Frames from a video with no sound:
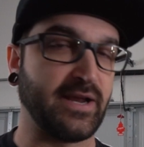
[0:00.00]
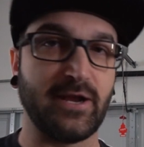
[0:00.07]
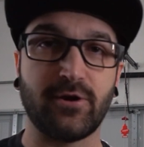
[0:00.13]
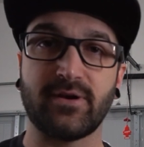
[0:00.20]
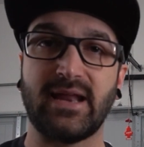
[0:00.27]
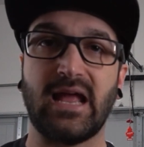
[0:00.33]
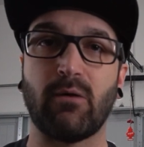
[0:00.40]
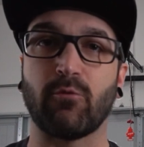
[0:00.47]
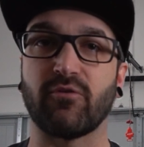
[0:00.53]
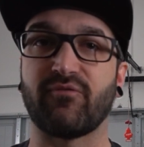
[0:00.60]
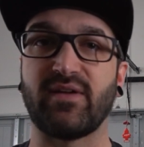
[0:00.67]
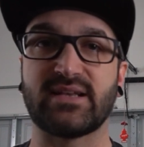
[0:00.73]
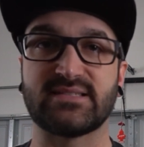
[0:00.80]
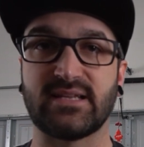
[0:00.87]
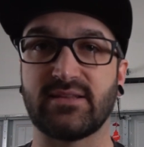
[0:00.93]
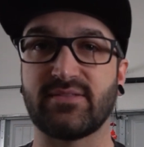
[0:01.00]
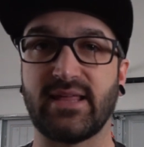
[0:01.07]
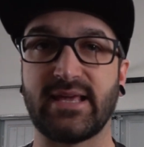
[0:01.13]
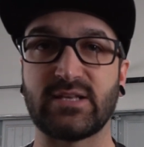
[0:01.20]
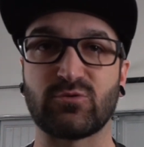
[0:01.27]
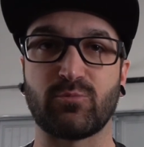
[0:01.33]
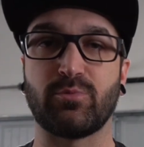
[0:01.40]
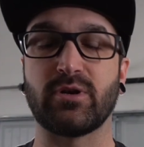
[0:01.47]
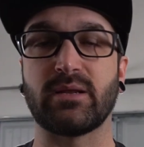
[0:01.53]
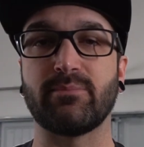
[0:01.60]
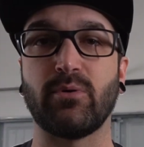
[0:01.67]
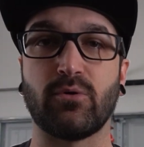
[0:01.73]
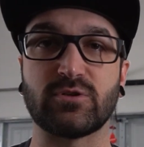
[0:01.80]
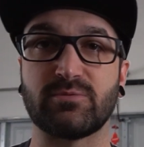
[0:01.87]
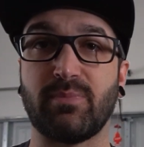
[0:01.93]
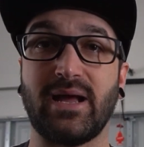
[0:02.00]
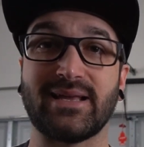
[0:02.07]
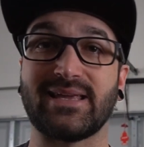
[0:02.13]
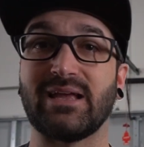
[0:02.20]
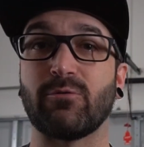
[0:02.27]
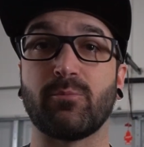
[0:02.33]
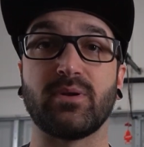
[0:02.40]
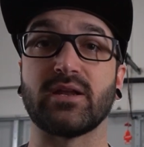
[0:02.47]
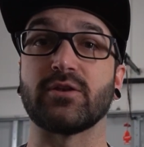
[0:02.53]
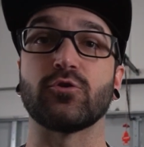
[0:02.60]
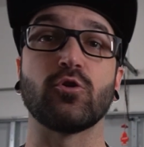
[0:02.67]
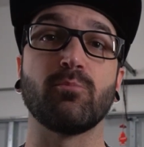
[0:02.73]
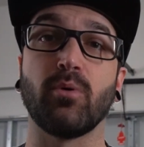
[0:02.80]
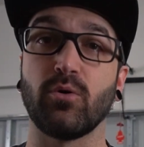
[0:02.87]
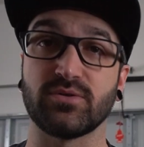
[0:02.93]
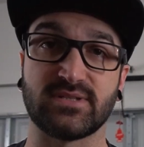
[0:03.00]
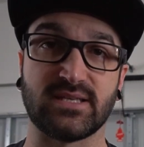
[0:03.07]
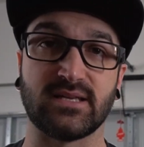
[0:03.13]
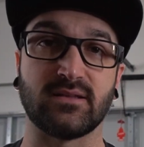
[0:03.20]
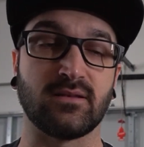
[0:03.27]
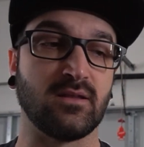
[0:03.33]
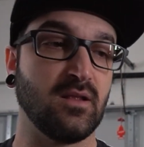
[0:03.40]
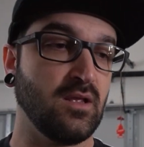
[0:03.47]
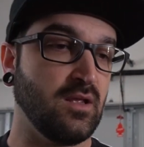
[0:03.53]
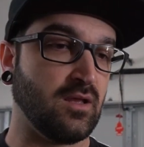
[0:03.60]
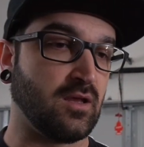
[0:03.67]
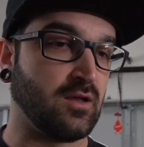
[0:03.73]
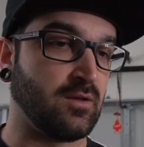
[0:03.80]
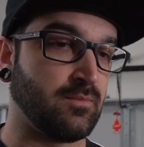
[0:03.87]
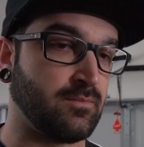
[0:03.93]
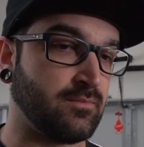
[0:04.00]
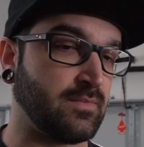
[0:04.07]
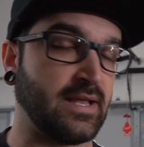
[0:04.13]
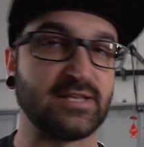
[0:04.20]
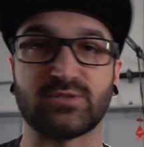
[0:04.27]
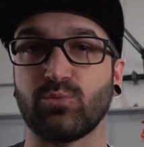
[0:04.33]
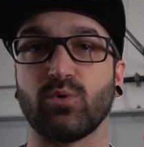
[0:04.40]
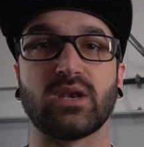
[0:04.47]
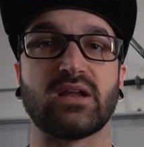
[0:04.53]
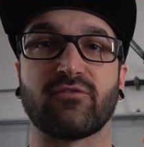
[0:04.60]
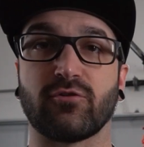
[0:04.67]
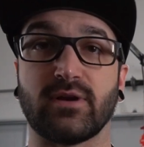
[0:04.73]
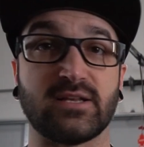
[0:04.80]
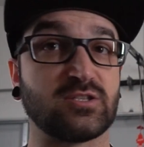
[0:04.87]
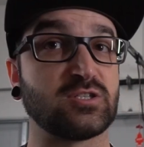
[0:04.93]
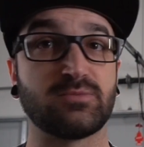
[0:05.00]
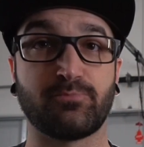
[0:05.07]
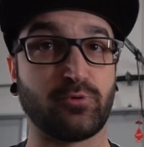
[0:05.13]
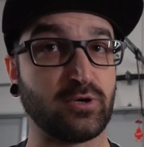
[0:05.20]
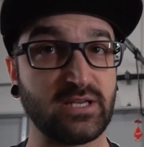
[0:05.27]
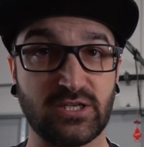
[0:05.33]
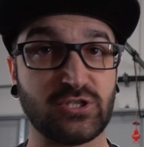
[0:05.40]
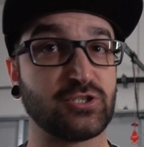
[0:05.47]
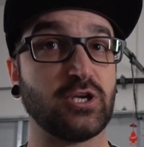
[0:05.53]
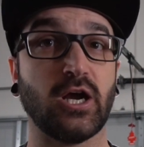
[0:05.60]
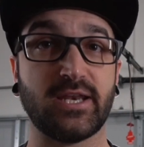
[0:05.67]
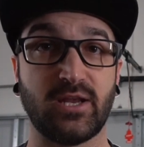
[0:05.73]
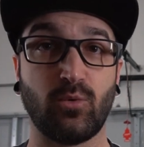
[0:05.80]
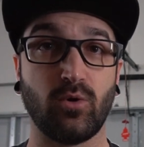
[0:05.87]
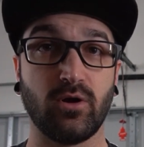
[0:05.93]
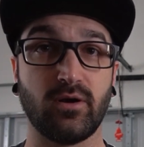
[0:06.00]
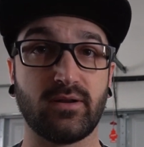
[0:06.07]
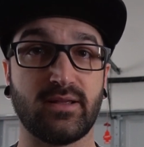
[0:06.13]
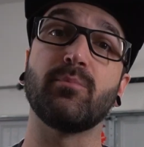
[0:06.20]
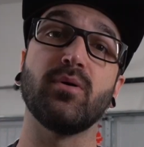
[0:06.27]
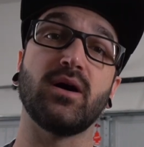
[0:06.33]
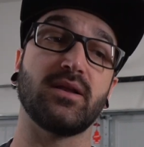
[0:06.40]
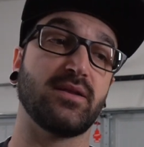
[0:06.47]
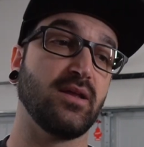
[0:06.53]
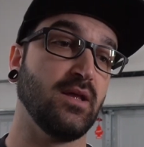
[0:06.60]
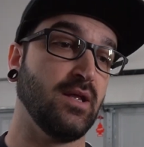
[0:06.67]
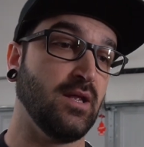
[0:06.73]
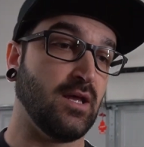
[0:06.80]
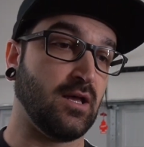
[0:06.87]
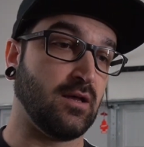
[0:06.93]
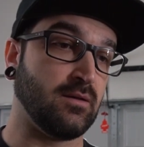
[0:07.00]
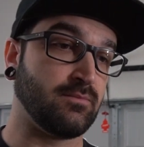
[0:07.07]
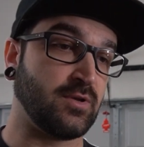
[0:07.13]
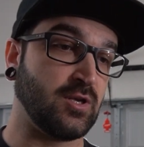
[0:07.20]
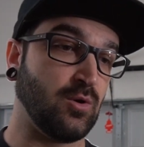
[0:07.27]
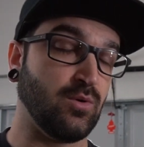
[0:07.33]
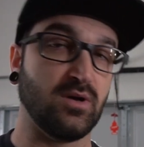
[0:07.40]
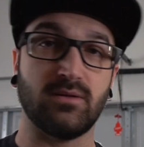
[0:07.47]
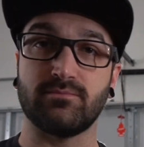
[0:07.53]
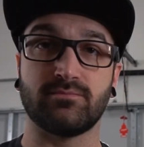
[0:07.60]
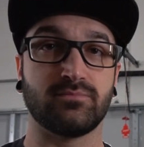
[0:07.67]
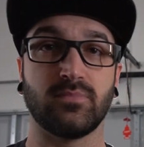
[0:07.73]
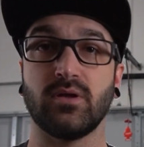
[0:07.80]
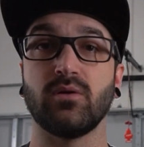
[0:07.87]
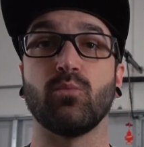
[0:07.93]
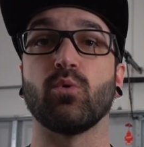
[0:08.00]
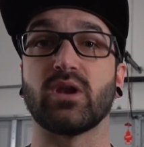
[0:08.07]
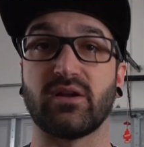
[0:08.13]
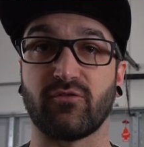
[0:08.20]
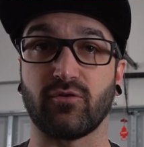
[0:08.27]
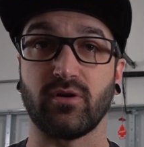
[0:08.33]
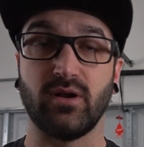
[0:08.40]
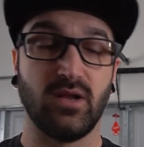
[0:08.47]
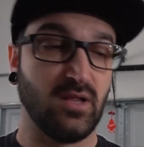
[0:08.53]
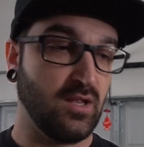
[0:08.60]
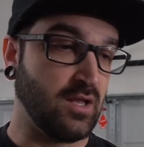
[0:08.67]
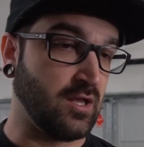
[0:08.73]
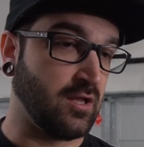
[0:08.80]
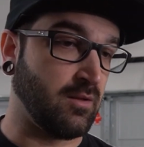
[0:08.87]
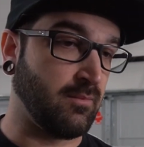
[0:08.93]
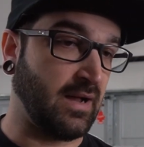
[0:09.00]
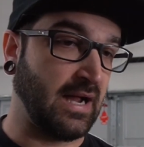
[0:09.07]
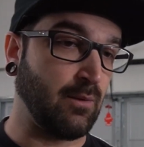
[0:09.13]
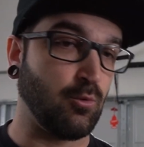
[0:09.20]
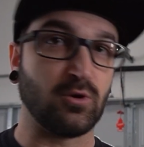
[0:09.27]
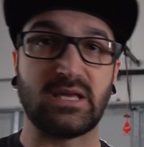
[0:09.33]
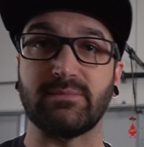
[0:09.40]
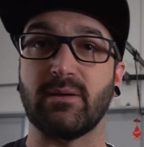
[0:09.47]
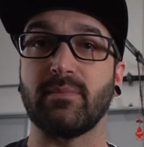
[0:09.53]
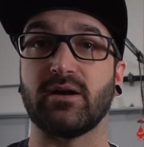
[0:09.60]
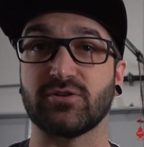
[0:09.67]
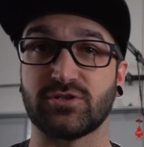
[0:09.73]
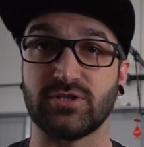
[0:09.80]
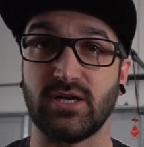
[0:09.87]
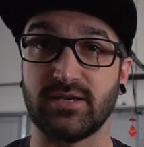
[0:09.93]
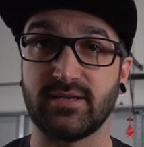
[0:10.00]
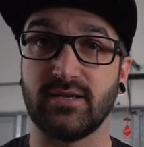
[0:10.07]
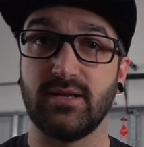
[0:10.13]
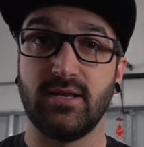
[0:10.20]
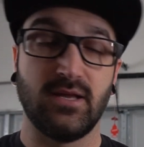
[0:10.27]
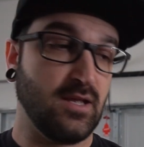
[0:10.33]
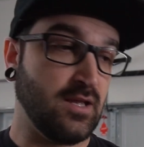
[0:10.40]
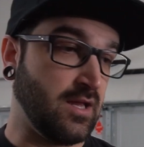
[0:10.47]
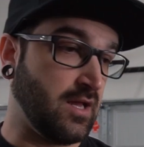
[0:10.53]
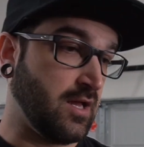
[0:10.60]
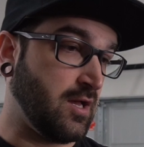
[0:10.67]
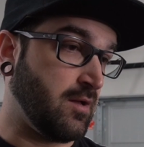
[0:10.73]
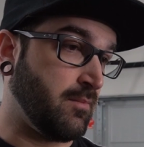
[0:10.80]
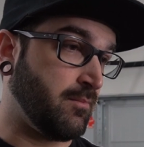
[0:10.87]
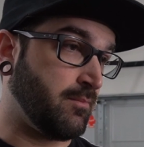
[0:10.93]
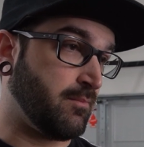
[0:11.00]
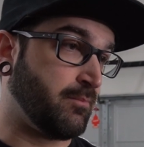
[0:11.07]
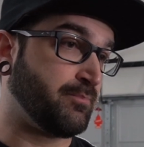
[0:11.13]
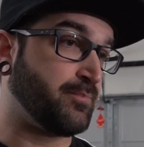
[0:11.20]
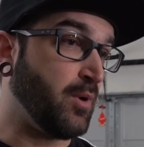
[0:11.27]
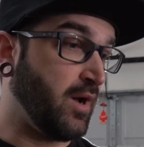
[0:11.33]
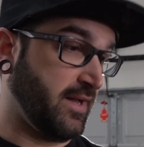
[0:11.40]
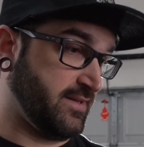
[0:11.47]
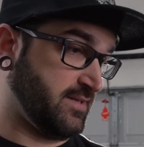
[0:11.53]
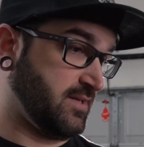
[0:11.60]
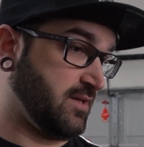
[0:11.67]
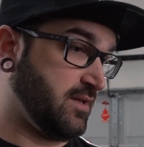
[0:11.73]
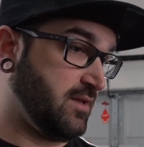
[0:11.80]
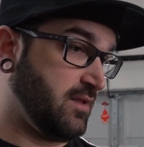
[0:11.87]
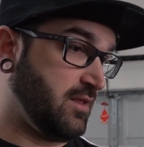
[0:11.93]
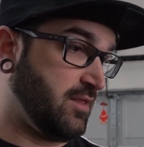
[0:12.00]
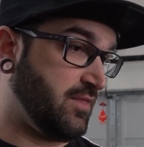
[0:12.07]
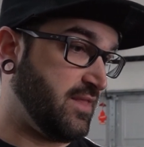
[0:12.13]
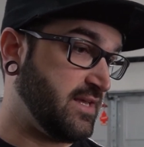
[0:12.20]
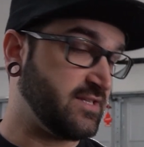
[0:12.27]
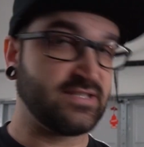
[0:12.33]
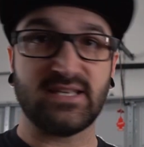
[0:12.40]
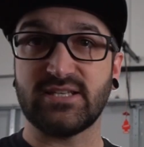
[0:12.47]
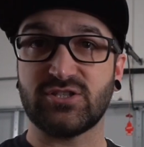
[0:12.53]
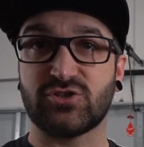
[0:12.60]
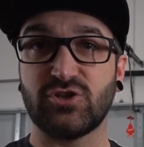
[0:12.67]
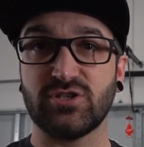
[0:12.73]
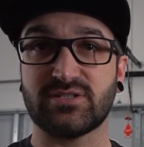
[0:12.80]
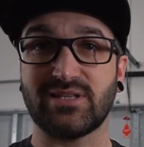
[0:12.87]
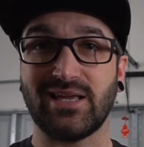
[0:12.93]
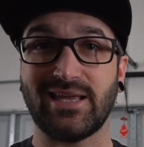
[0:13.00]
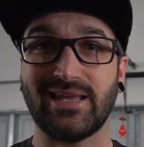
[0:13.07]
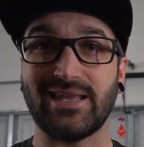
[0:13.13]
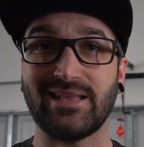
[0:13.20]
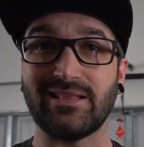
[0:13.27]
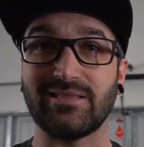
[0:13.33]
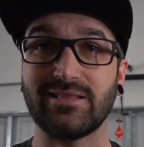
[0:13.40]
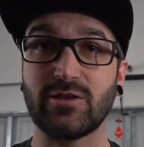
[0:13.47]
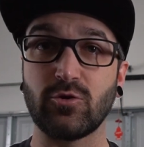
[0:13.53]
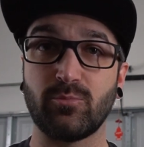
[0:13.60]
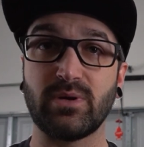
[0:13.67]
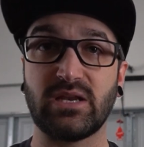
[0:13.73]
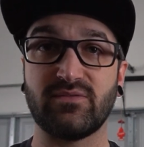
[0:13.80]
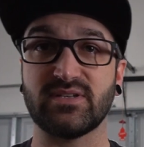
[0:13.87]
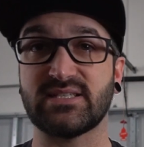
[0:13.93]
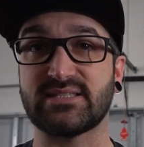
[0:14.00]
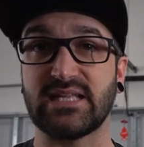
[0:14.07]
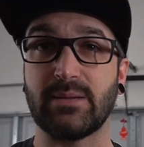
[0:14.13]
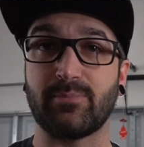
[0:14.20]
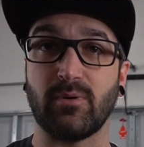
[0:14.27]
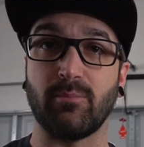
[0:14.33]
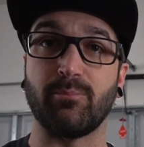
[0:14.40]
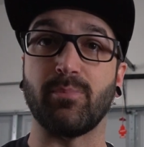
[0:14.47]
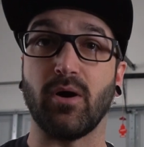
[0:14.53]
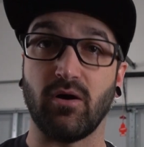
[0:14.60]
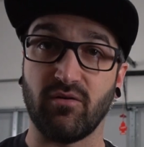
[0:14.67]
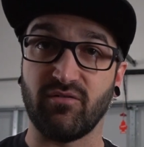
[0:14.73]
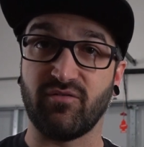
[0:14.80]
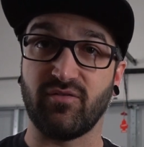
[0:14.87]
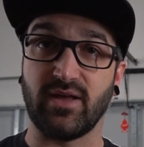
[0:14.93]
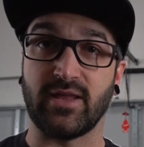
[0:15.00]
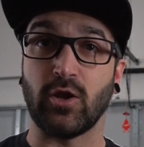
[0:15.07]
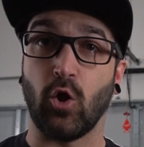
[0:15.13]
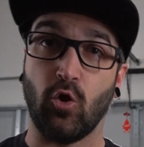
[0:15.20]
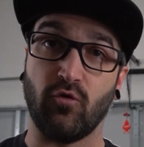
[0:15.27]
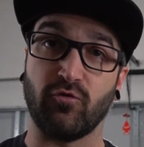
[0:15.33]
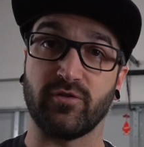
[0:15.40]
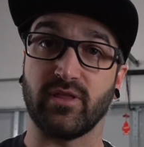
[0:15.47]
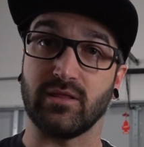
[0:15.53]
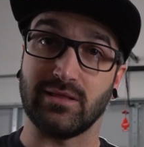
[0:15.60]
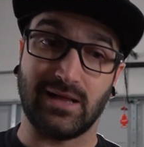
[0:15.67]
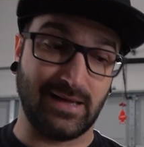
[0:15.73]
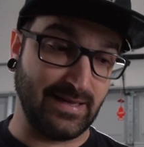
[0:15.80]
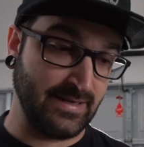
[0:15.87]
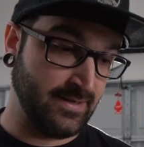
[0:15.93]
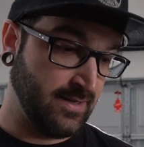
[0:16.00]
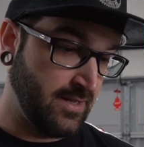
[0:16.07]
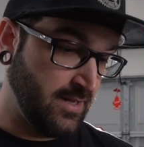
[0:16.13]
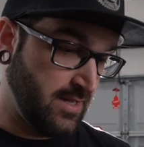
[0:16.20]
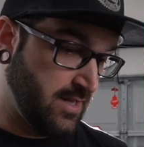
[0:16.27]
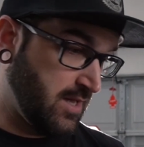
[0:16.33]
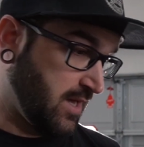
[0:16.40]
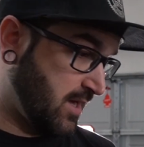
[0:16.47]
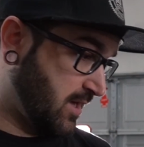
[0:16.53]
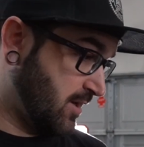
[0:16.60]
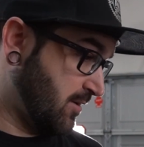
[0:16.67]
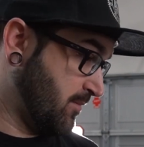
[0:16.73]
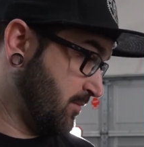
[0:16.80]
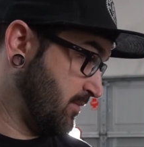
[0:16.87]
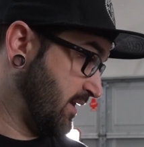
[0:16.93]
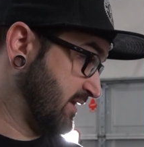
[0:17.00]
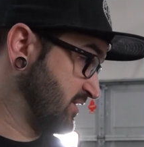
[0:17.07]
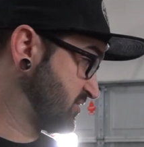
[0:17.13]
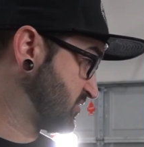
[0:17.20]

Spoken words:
here now, we're fixing things, we're putting bolts back in, we're putting new bolts in. It's whatever. It's pretty shoddy work, but you know what? Whatever. I will keep my mouth shut. But this is just a little bit of a step above and over the line. And